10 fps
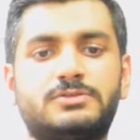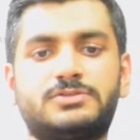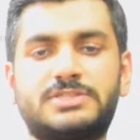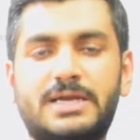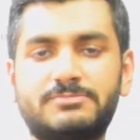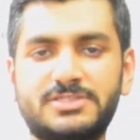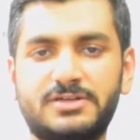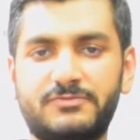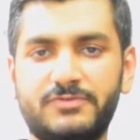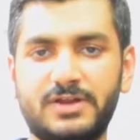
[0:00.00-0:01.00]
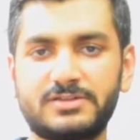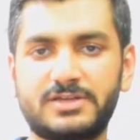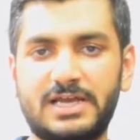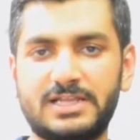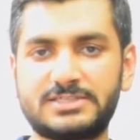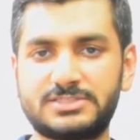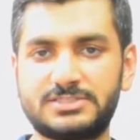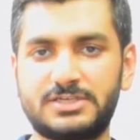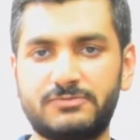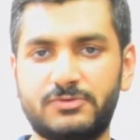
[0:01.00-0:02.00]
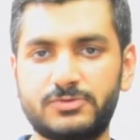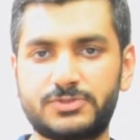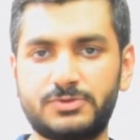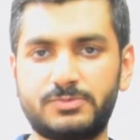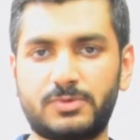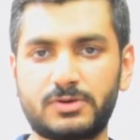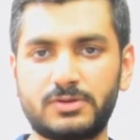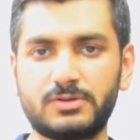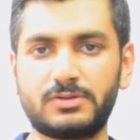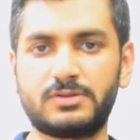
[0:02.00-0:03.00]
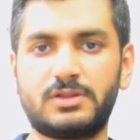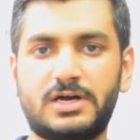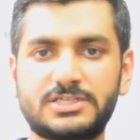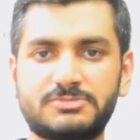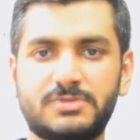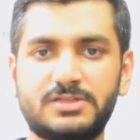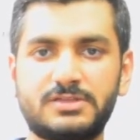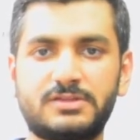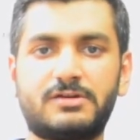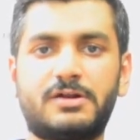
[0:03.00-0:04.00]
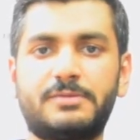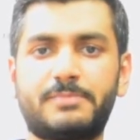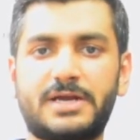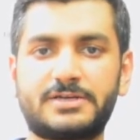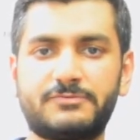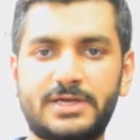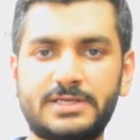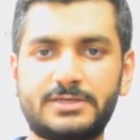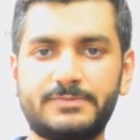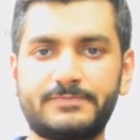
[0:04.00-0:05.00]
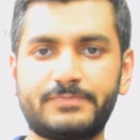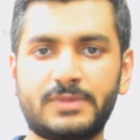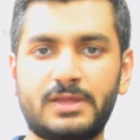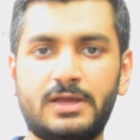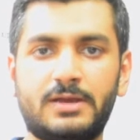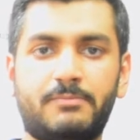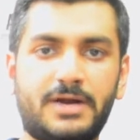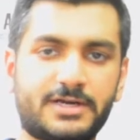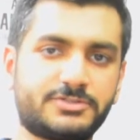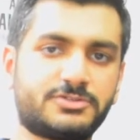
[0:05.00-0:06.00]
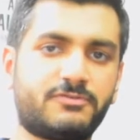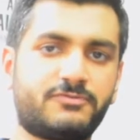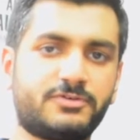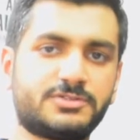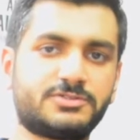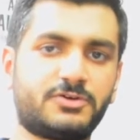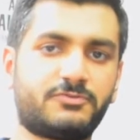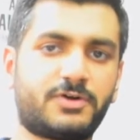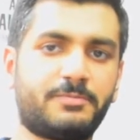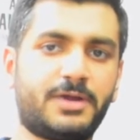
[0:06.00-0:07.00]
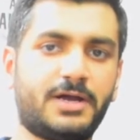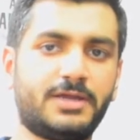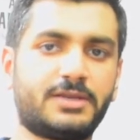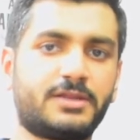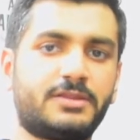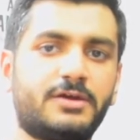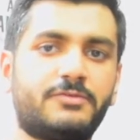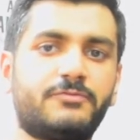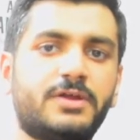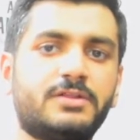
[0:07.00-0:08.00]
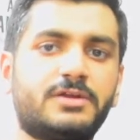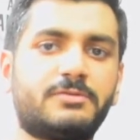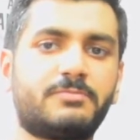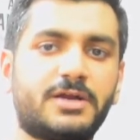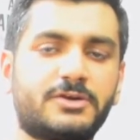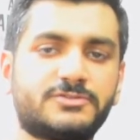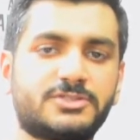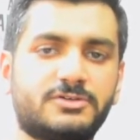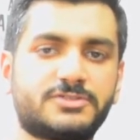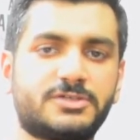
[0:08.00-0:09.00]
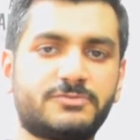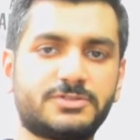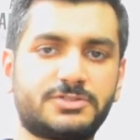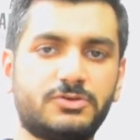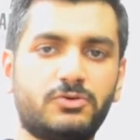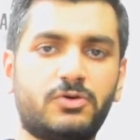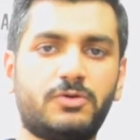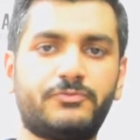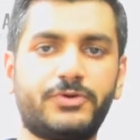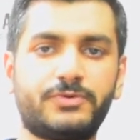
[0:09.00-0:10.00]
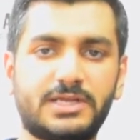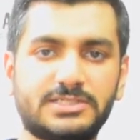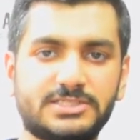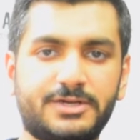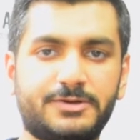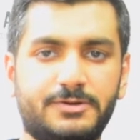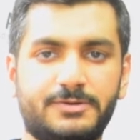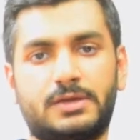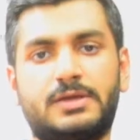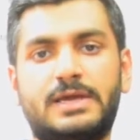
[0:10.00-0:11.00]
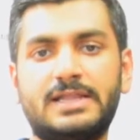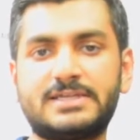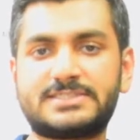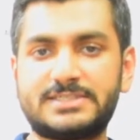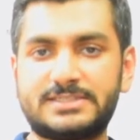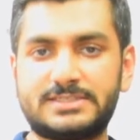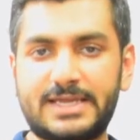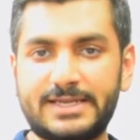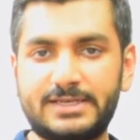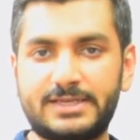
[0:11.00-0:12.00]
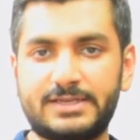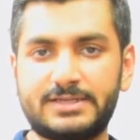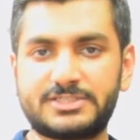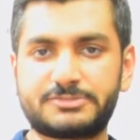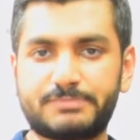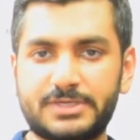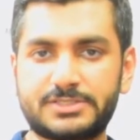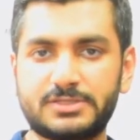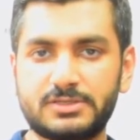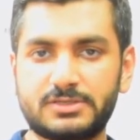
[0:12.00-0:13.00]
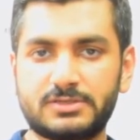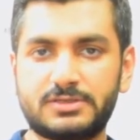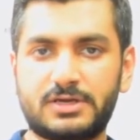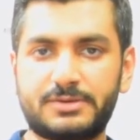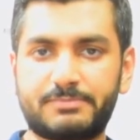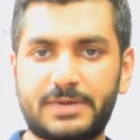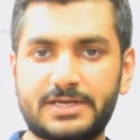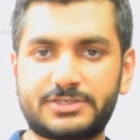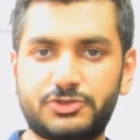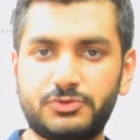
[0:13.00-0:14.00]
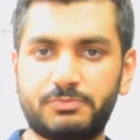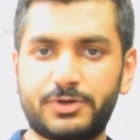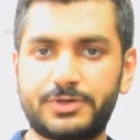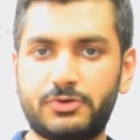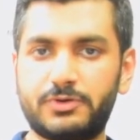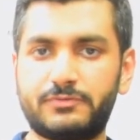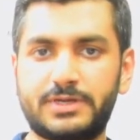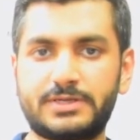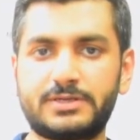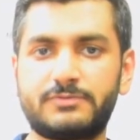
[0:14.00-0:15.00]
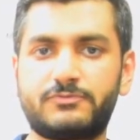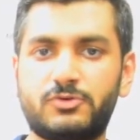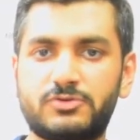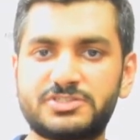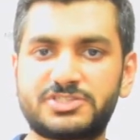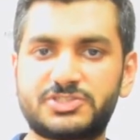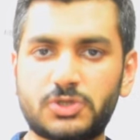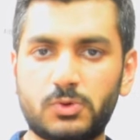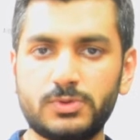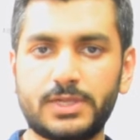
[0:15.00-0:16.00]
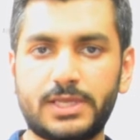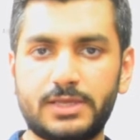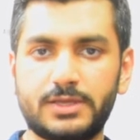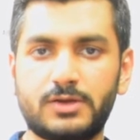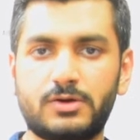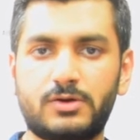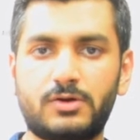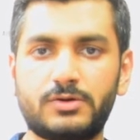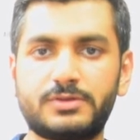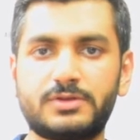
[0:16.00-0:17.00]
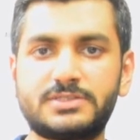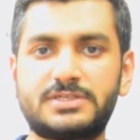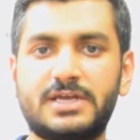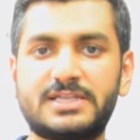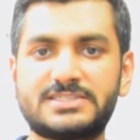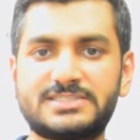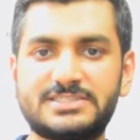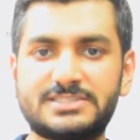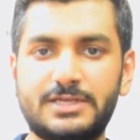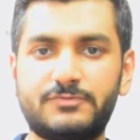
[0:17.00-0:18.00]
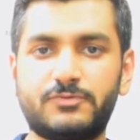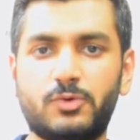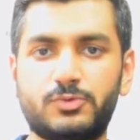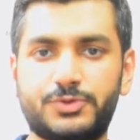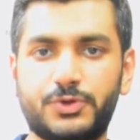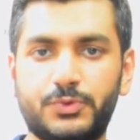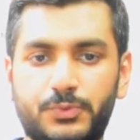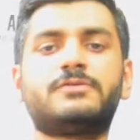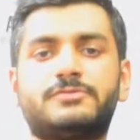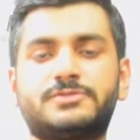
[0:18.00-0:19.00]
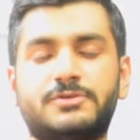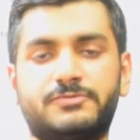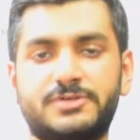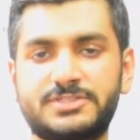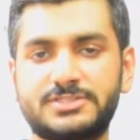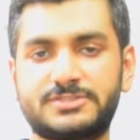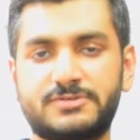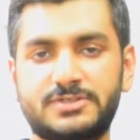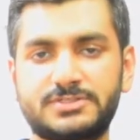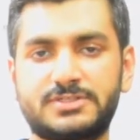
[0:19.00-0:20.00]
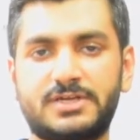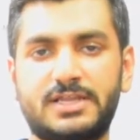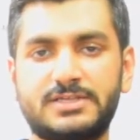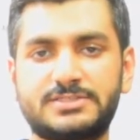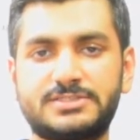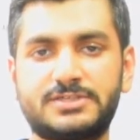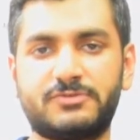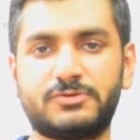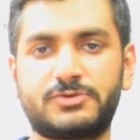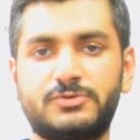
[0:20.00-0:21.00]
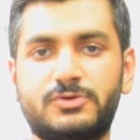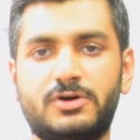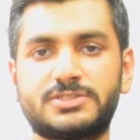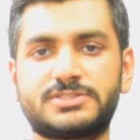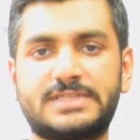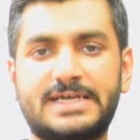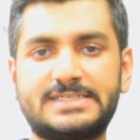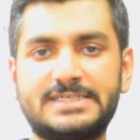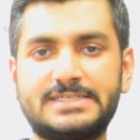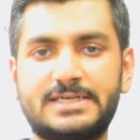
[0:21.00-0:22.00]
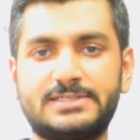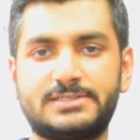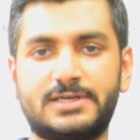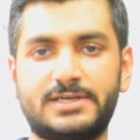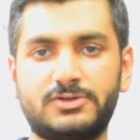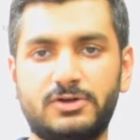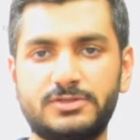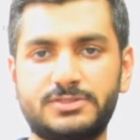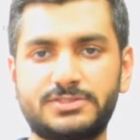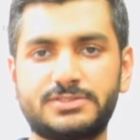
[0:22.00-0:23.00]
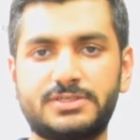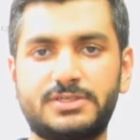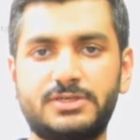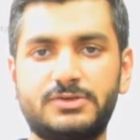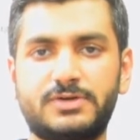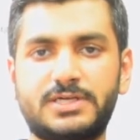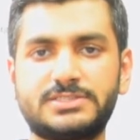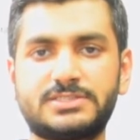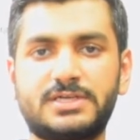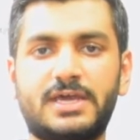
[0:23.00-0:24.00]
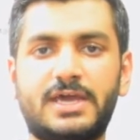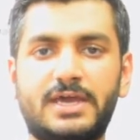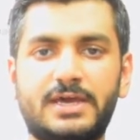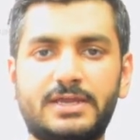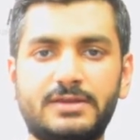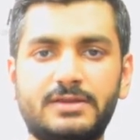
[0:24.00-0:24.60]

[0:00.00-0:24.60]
Samsung unveiled the Galaxy Z Fold 2 model last month in their Unpacked event. Microsoft wasn't so far behind. They unveiled their Microsoft Surface Duo a few days later. Galaxy then did a special Unpacked 2.0 event focused solely on the Galaxy Z Fold 2. So first things first, the Galaxy Z Fold 2 costs $1999 in the US and